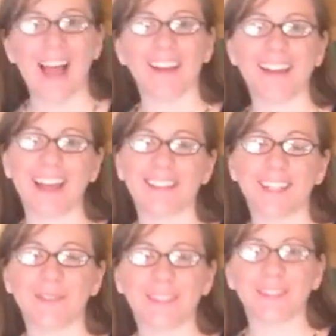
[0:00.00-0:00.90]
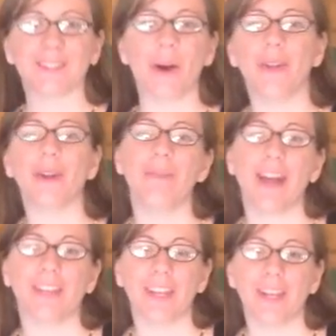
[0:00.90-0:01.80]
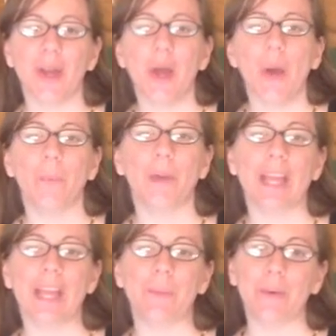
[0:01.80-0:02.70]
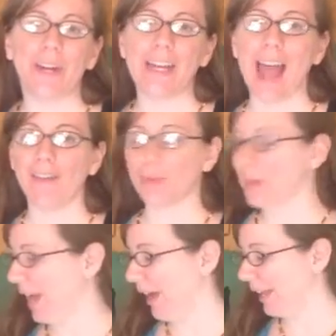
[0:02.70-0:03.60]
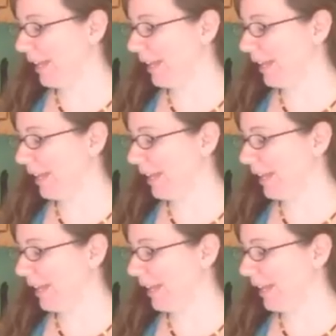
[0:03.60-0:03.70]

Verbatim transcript: Okay, so with the solar method, we would, after we got it